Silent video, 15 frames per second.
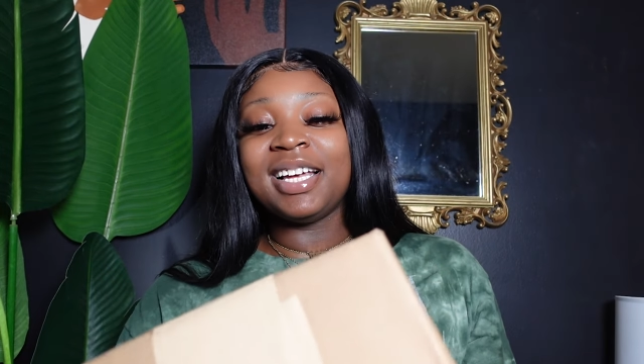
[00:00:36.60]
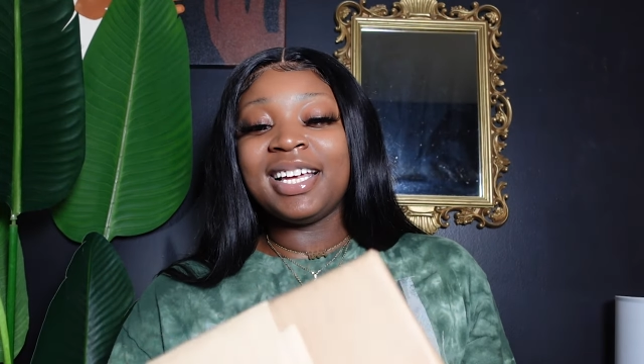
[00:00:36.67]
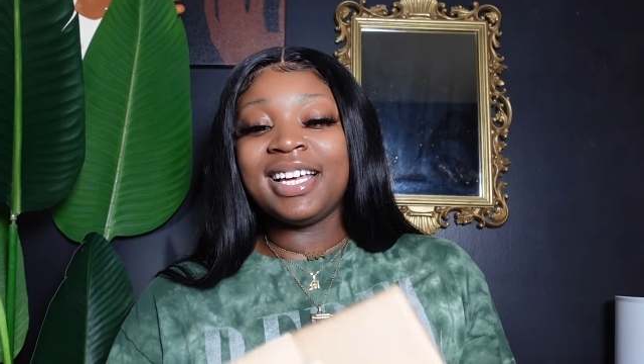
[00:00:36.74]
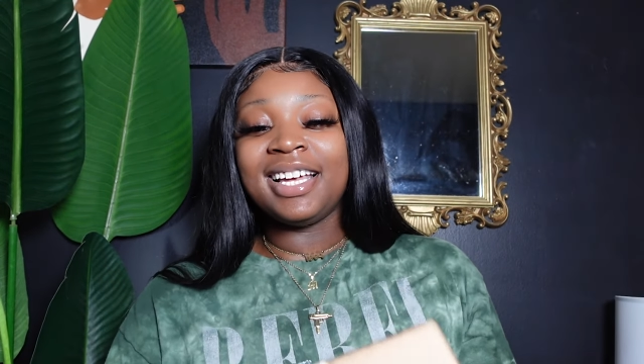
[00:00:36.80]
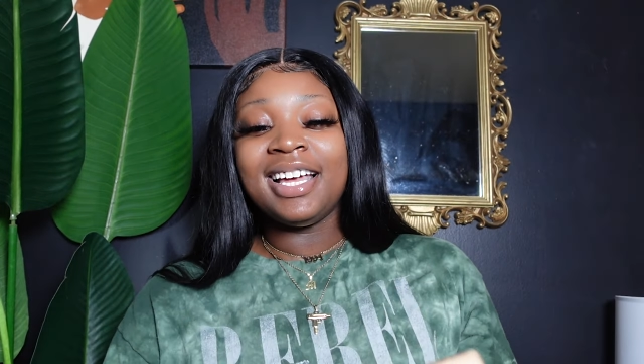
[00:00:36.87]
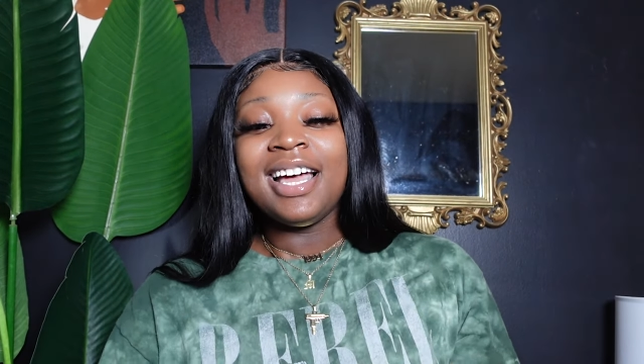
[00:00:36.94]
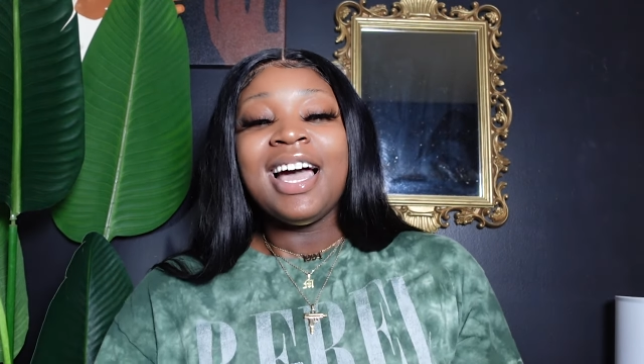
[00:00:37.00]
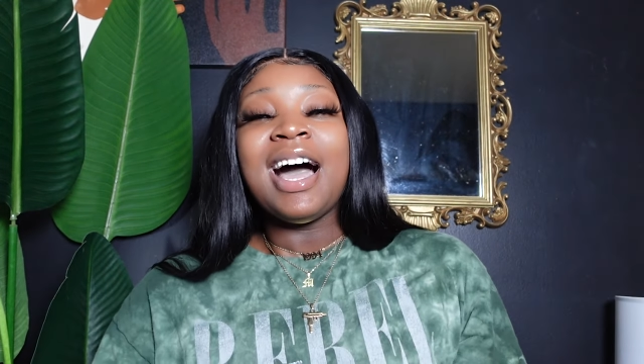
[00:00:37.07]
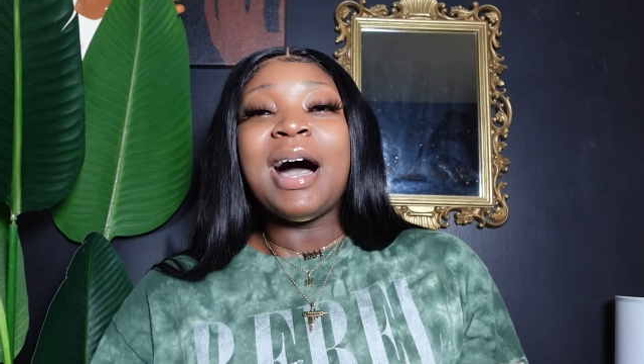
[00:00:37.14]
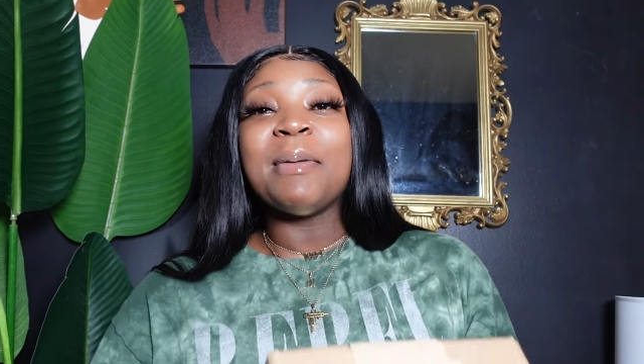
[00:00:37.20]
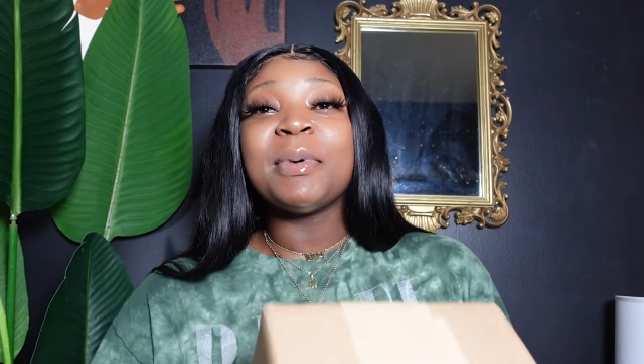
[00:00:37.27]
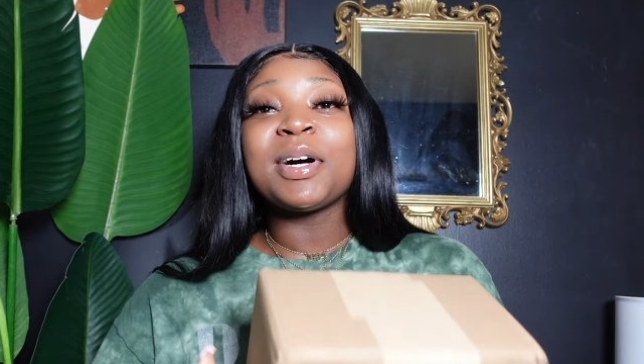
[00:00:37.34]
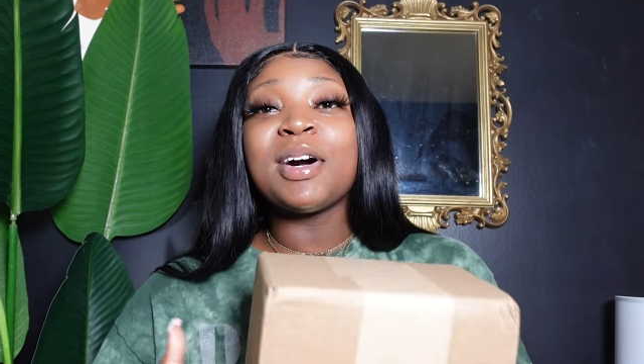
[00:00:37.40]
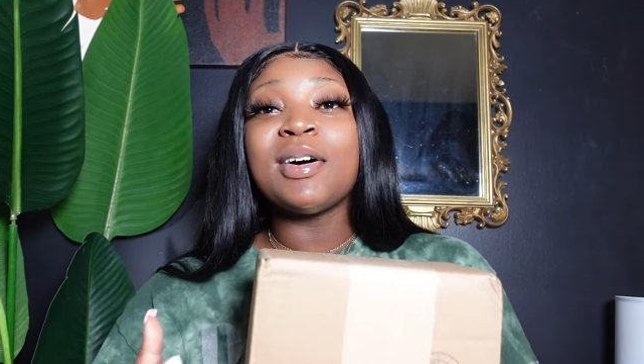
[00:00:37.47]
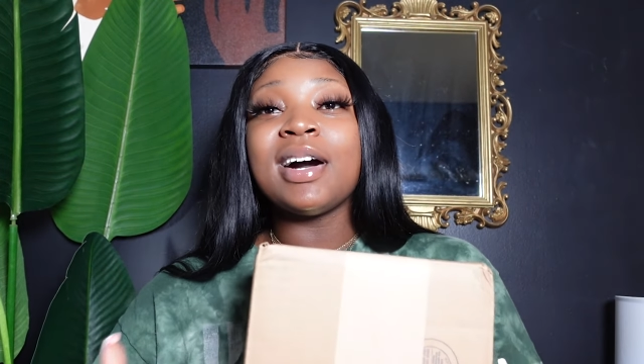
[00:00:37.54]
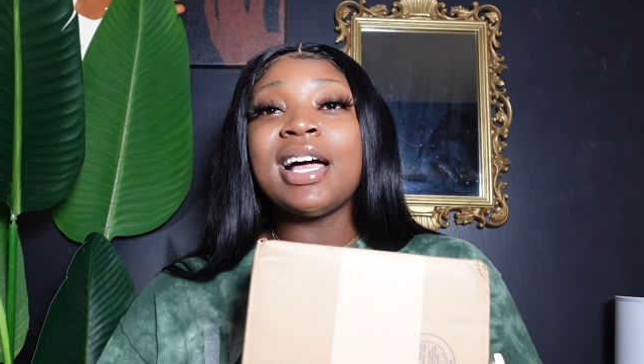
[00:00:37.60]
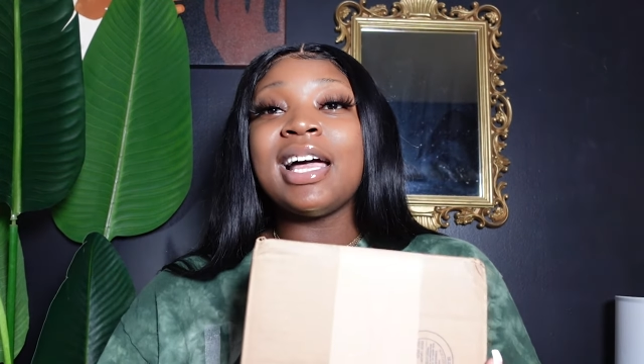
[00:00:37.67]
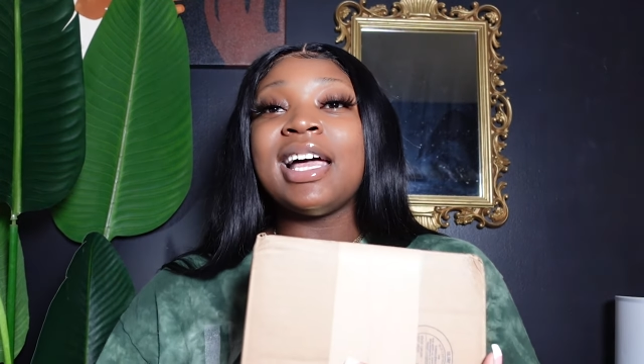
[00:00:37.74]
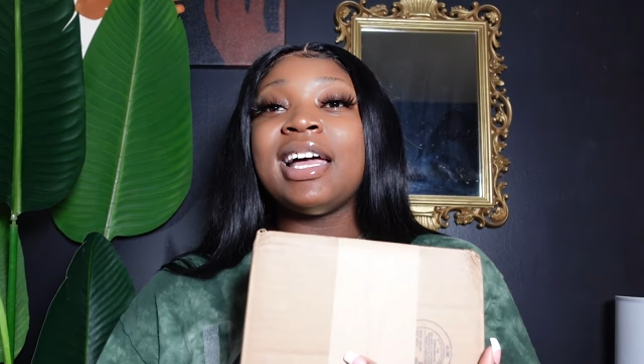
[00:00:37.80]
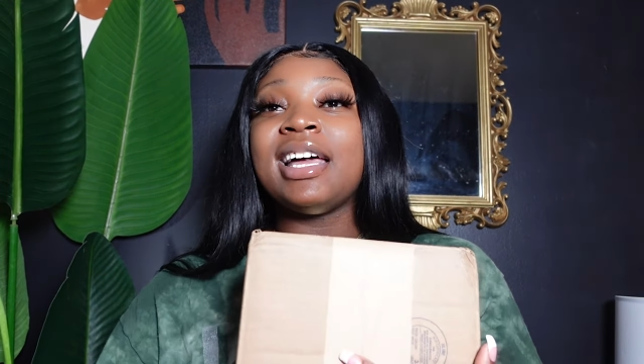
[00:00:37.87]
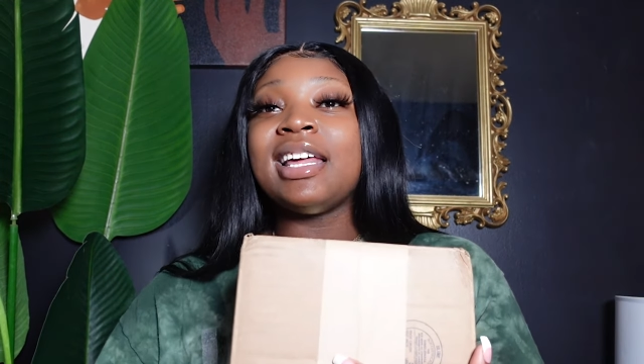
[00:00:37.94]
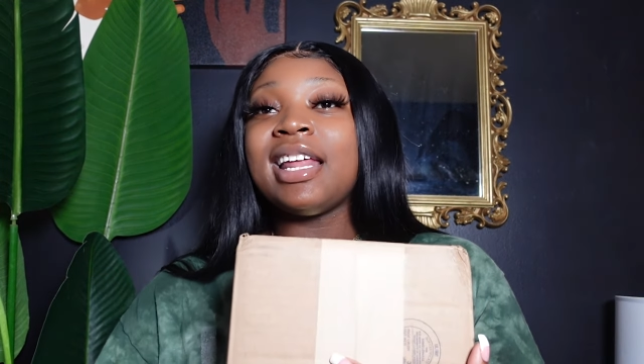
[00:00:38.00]
i'm gonna go
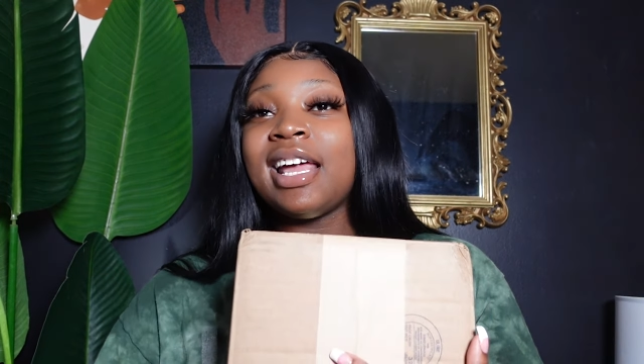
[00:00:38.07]
ahead